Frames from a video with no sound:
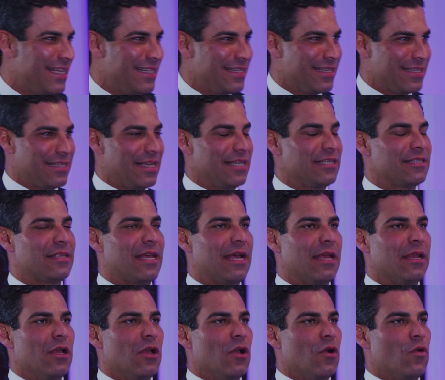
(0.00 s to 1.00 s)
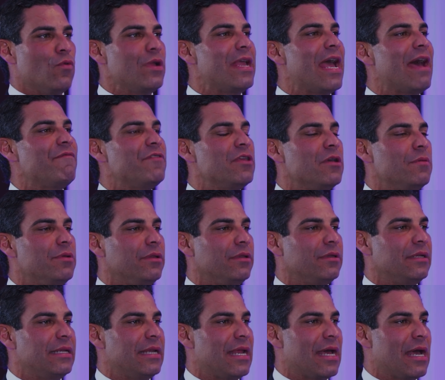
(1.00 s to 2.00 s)
In the sense that we have the
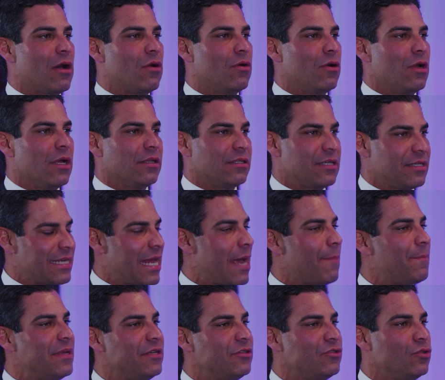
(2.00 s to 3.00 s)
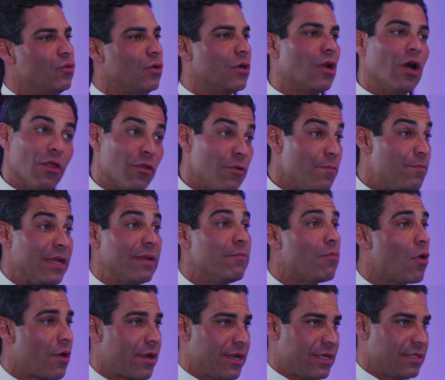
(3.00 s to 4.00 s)
ability now to tap into what other big
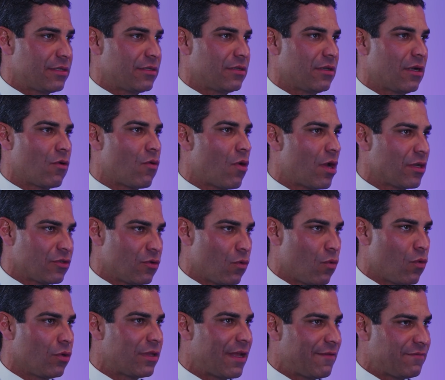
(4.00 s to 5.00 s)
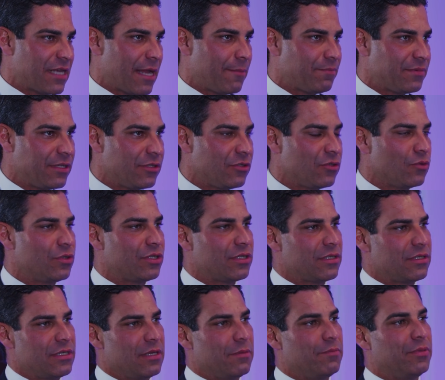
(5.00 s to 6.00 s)
markets across the world have tapped into, which
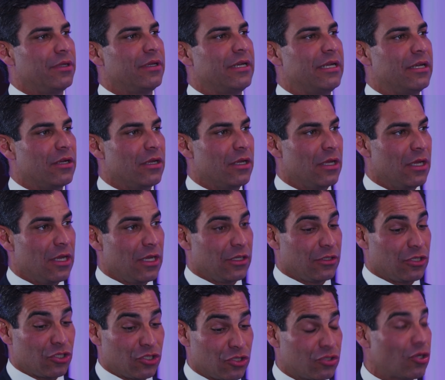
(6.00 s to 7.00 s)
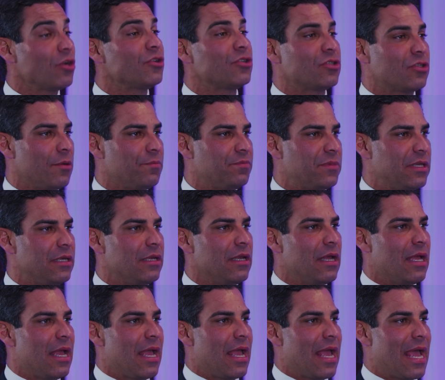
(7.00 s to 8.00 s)
is the ability to, to start
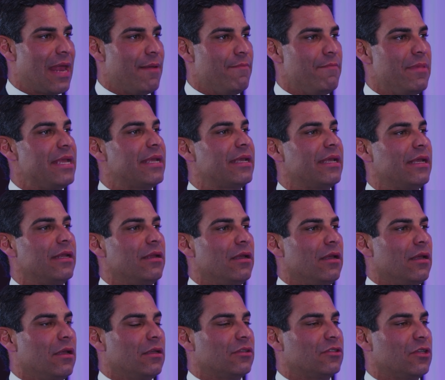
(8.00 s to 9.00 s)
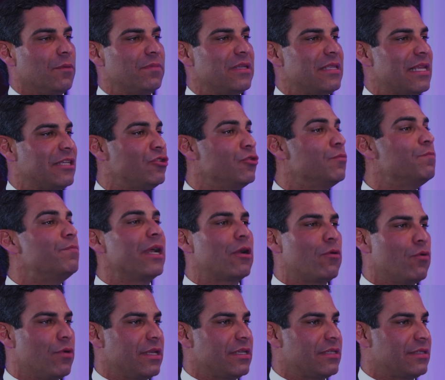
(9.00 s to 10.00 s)
something and make it something that's
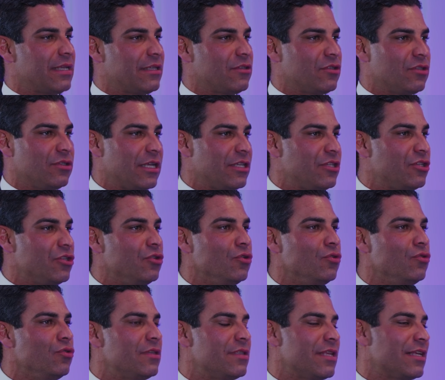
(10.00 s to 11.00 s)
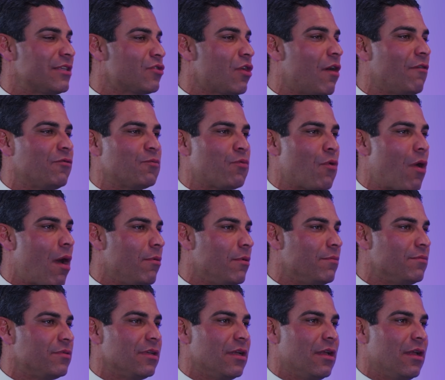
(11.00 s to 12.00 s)
ubiquitous, that's, that's used and that solves
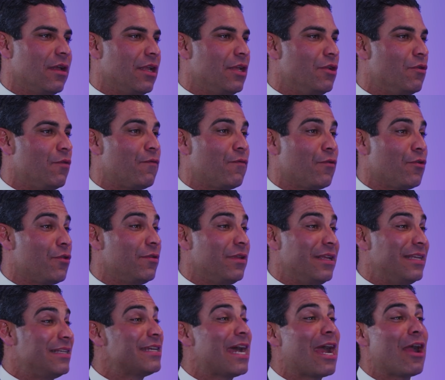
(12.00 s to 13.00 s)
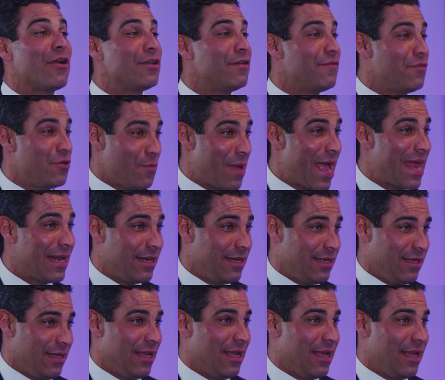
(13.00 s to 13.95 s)
problems, you know, for the entirety of humanity.